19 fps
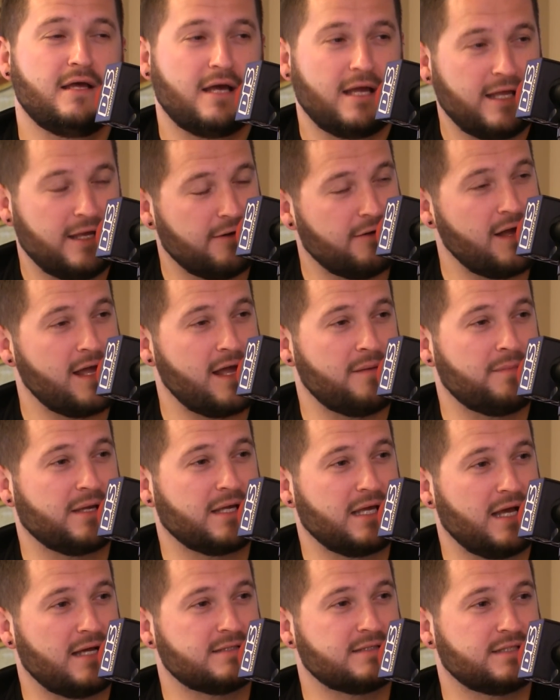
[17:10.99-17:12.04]
here I am a
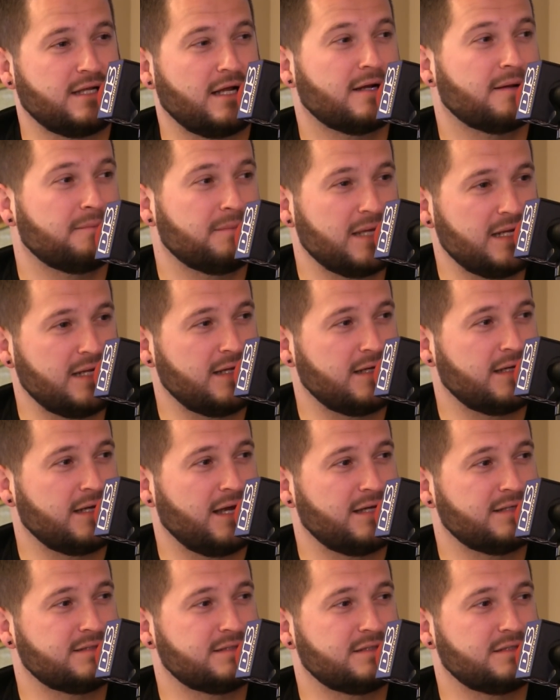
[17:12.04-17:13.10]
guest, not a media
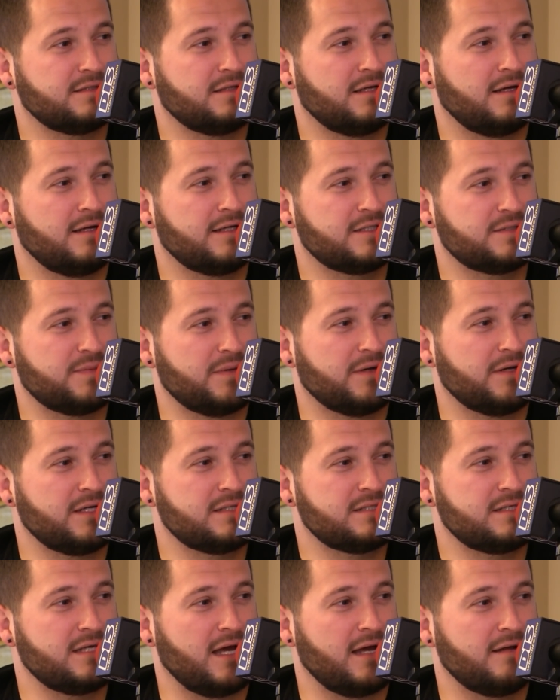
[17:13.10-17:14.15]
guest
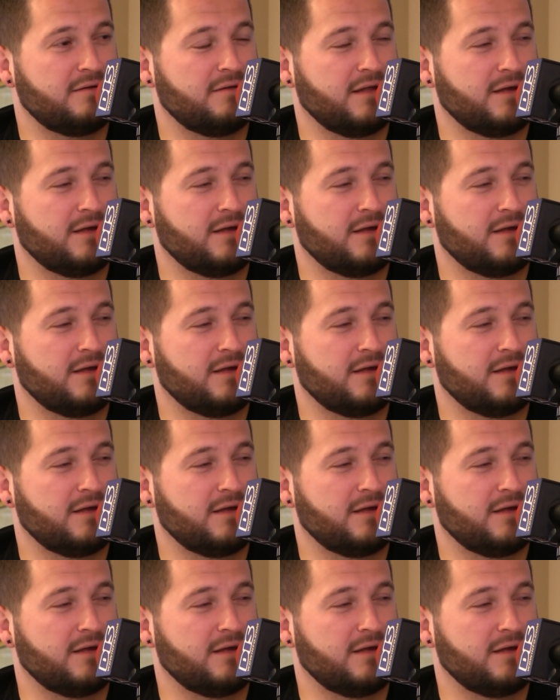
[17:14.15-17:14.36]
experience yet.